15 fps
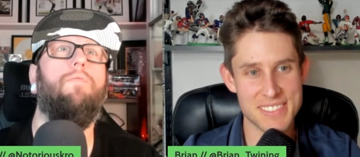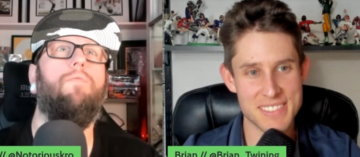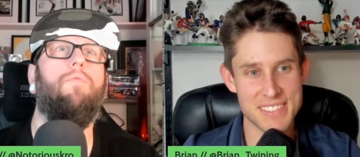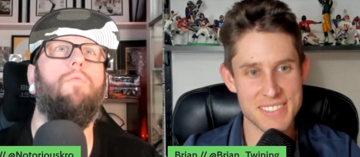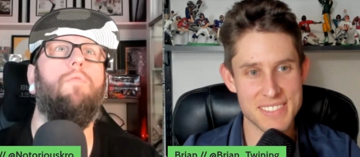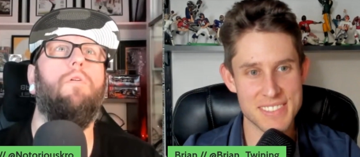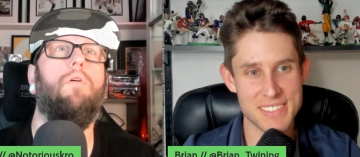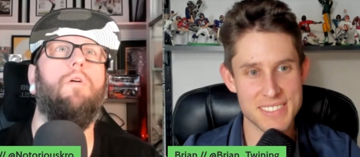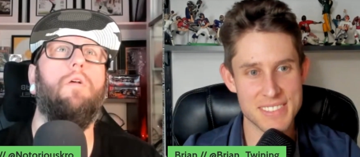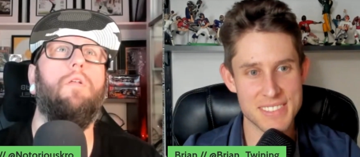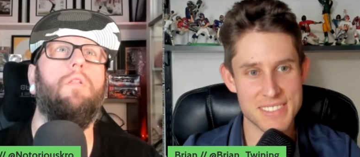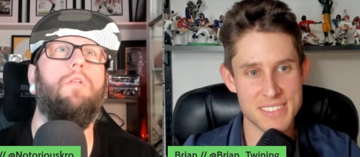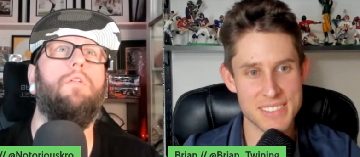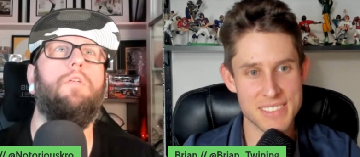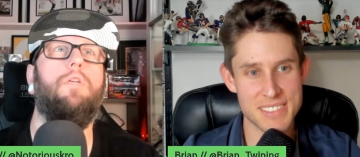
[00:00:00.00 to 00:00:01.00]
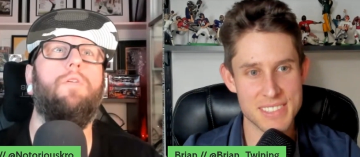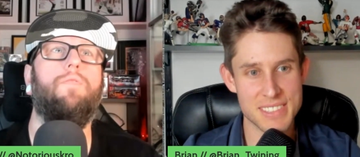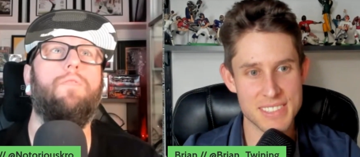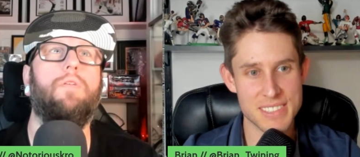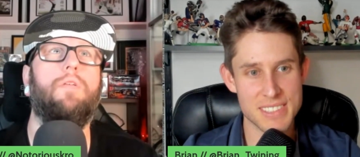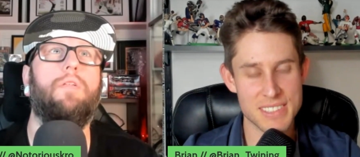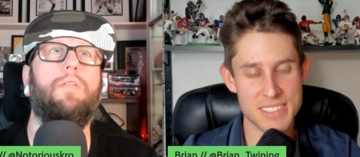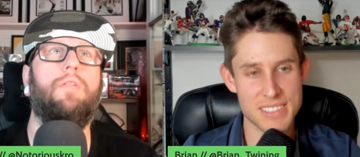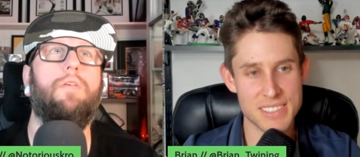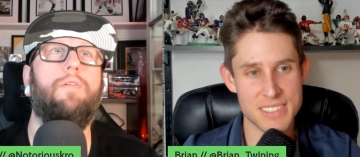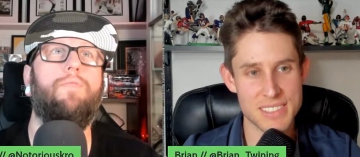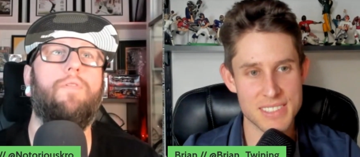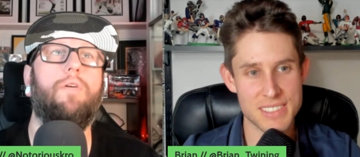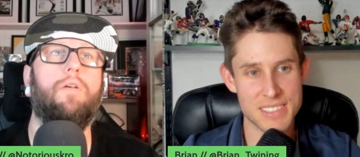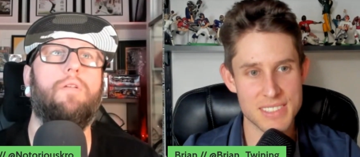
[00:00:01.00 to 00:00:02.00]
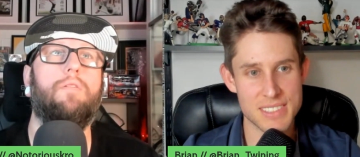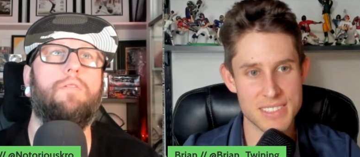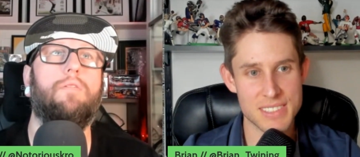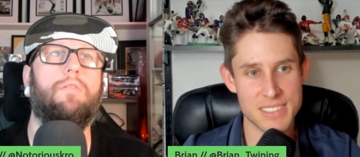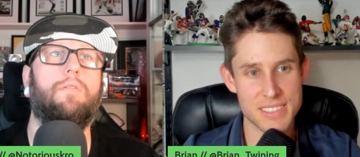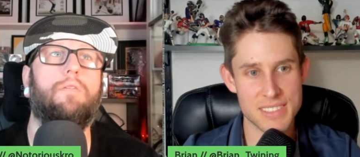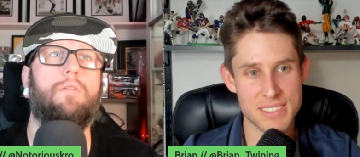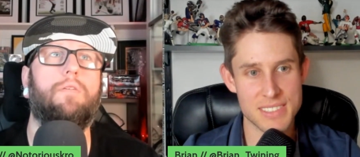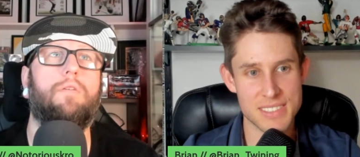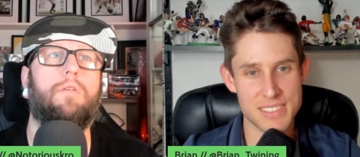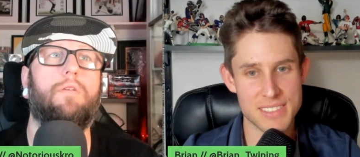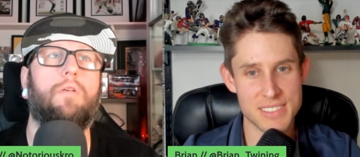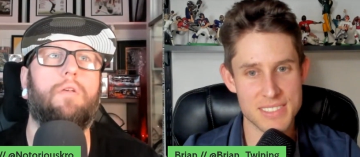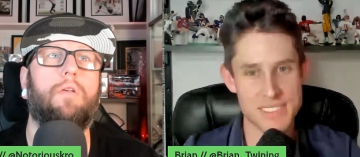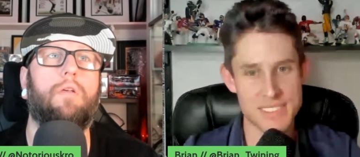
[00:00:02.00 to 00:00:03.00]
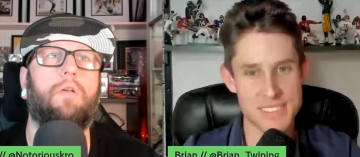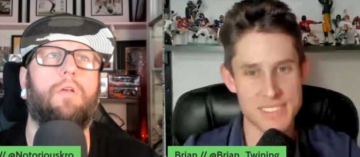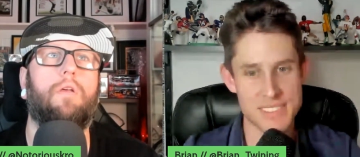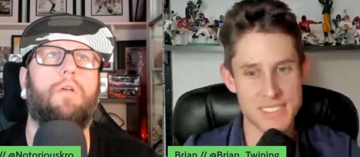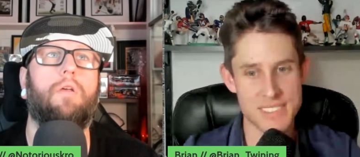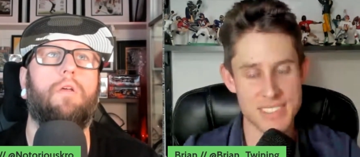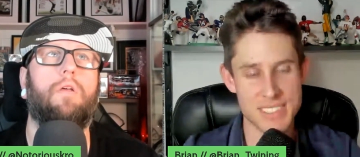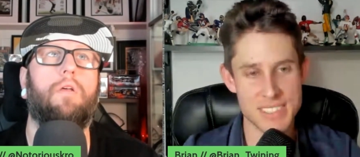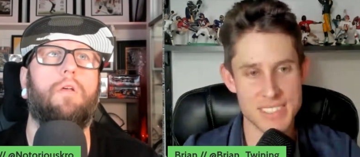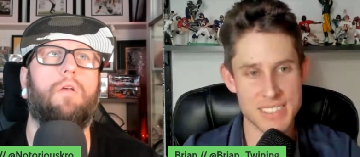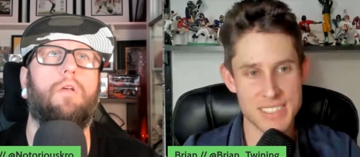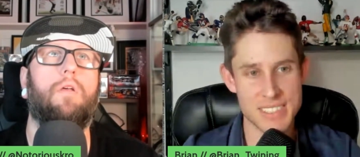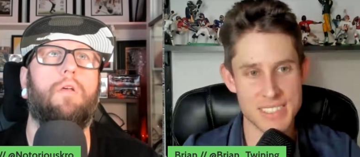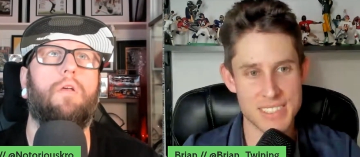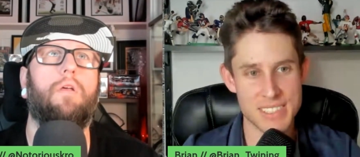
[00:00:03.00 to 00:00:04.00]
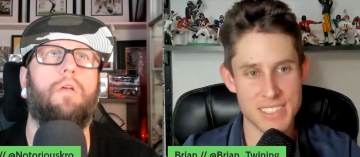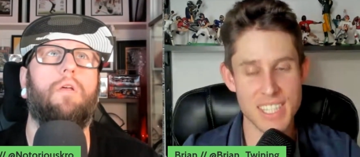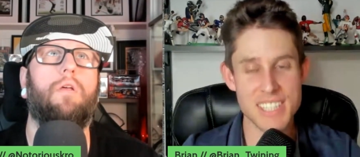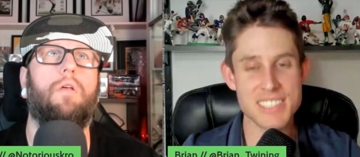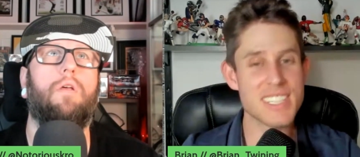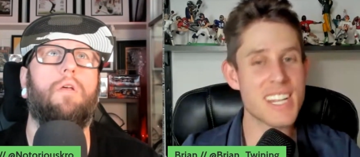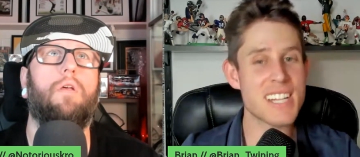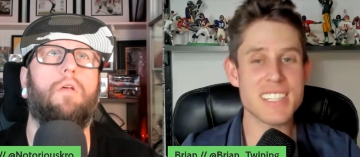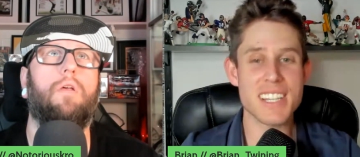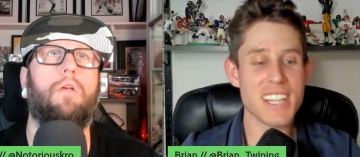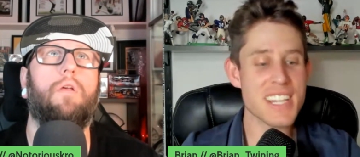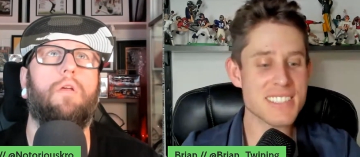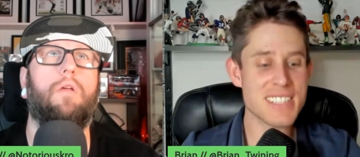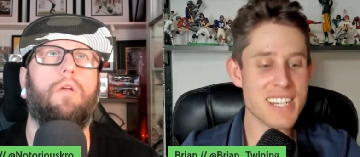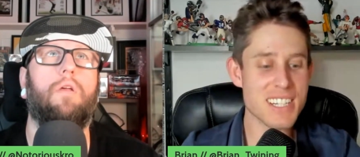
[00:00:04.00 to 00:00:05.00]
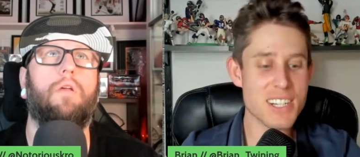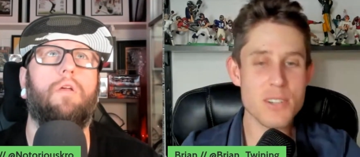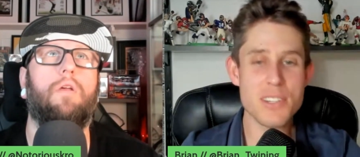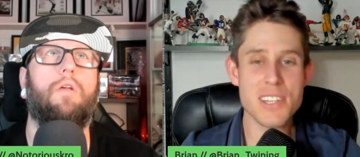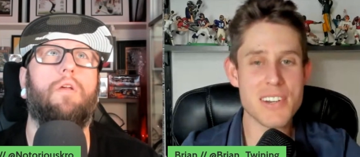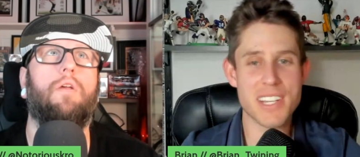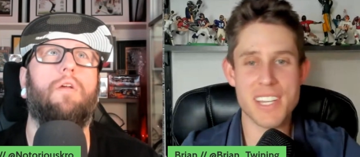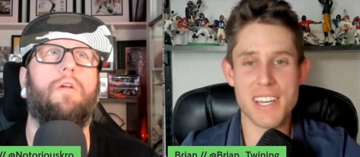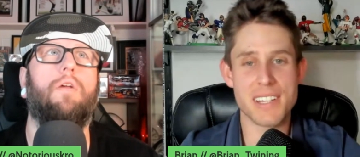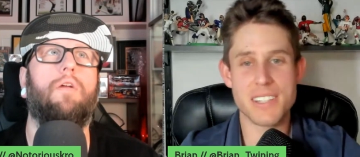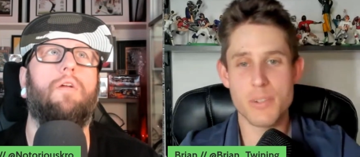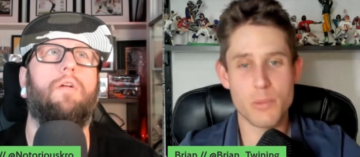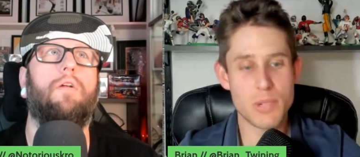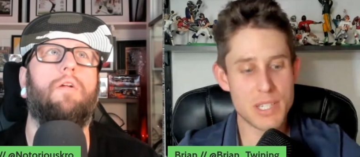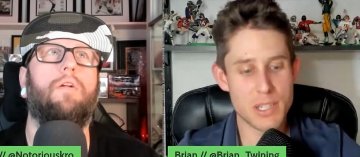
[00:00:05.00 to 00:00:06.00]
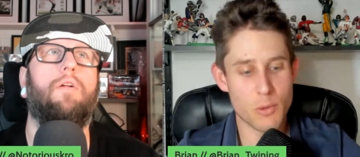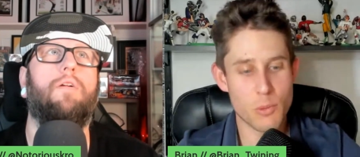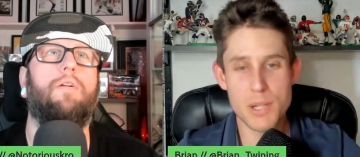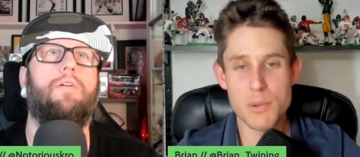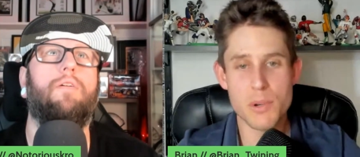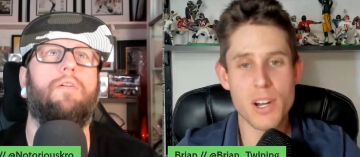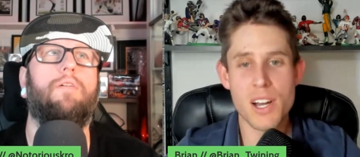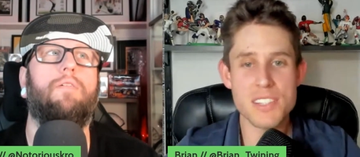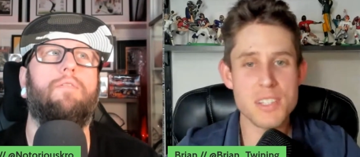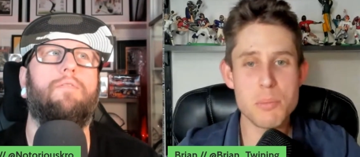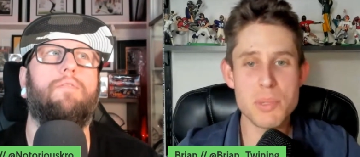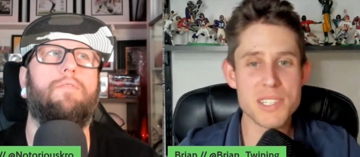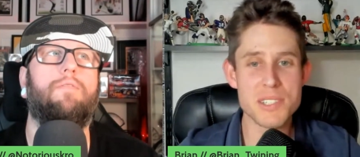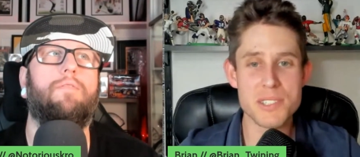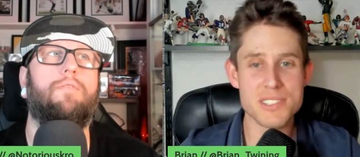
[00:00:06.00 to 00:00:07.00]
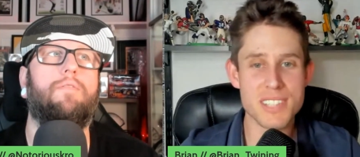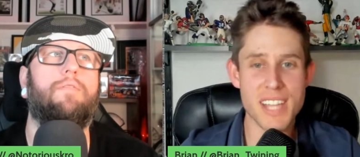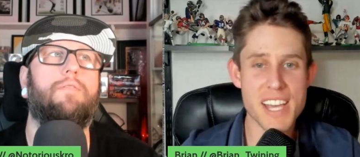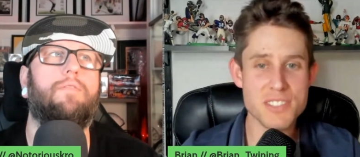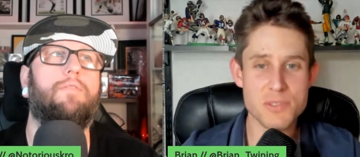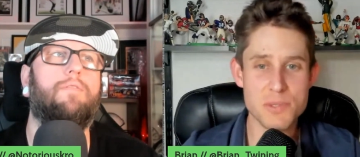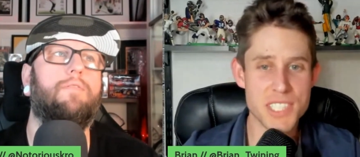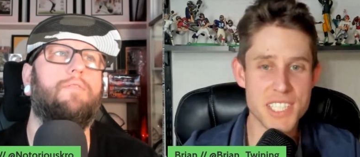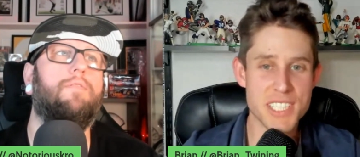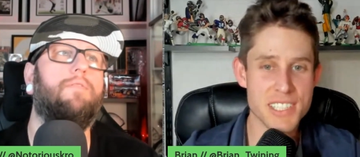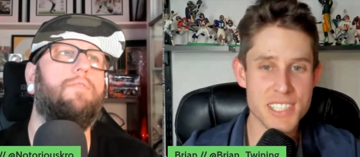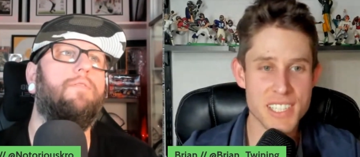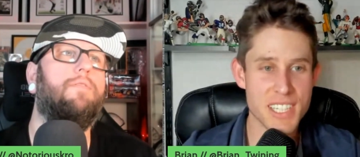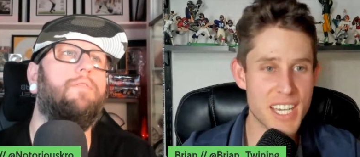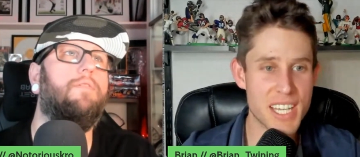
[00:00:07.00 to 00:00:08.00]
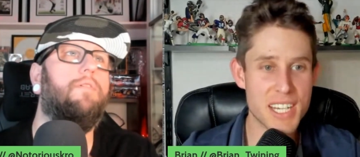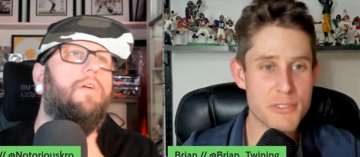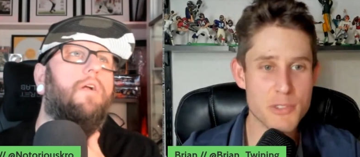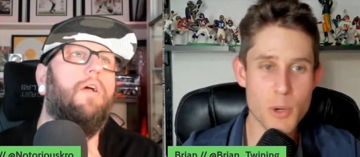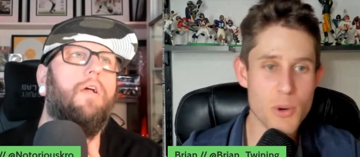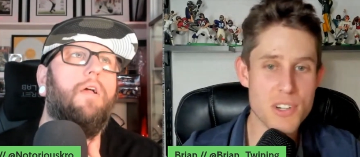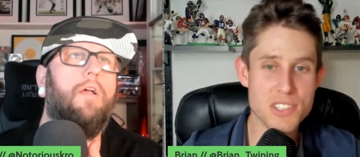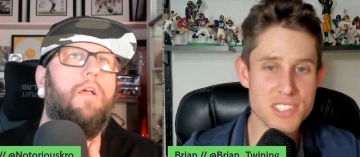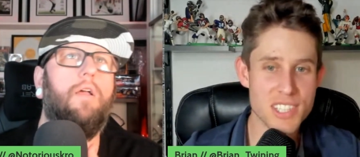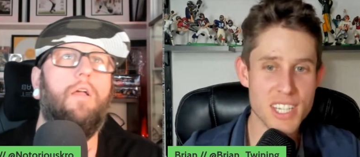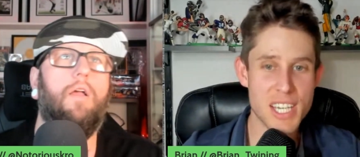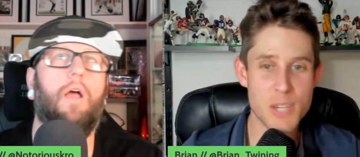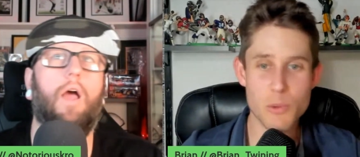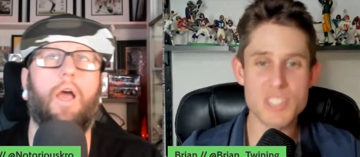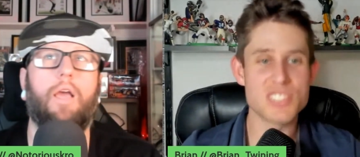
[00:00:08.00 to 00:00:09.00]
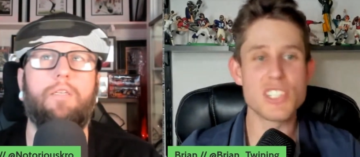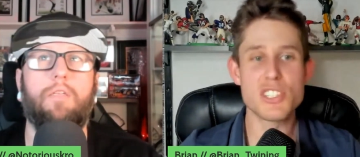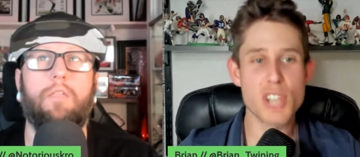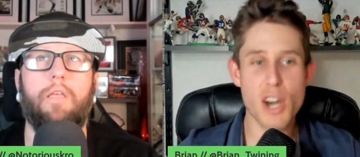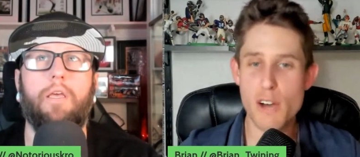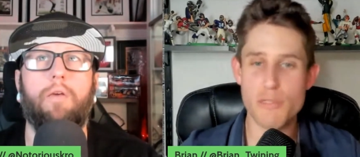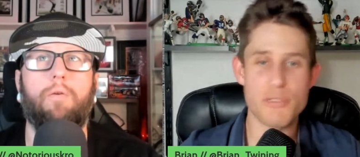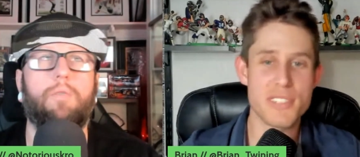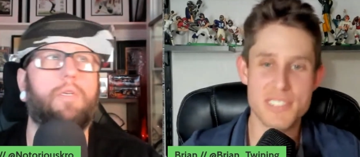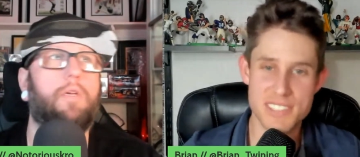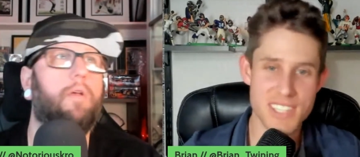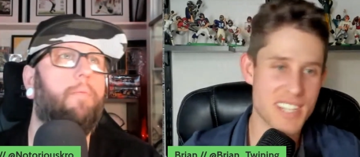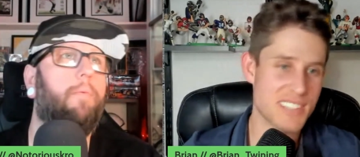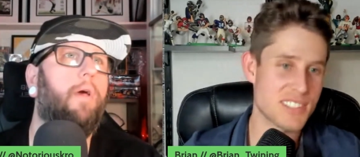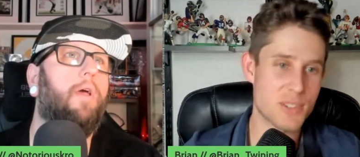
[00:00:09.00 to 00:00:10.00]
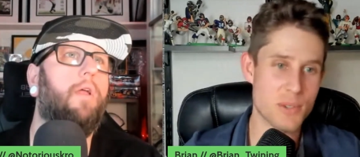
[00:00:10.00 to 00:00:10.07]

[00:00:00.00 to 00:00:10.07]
Speaker 1: for the Chiefs defense?
Speaker 2: Let's not let's not go there again. We we were on the Bills last week, and of course it was I the Dolphins. it was a good
Speaker 1: bet.